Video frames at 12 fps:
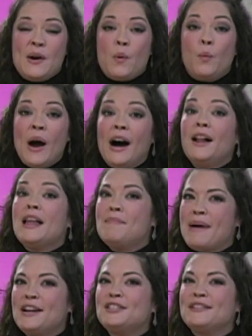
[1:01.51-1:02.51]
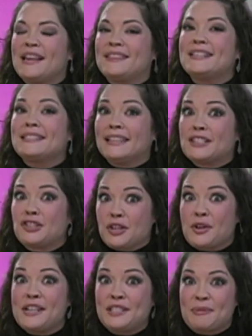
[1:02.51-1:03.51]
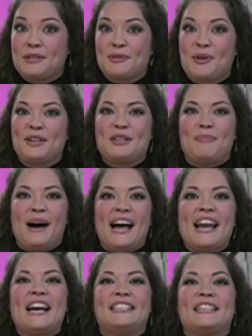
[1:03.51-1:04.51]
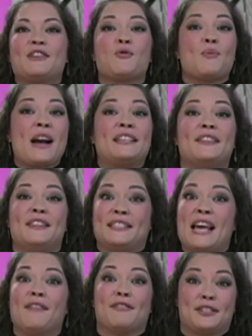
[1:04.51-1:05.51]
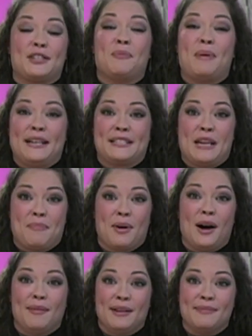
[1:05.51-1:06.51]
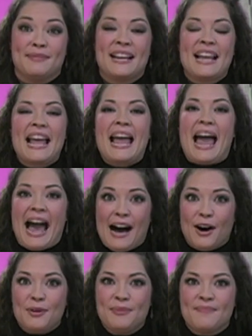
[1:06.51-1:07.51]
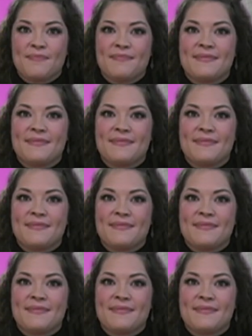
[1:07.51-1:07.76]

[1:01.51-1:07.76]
Well, imagine that this luxurious resort in Dubai has corrected this ever so pesky problem. How?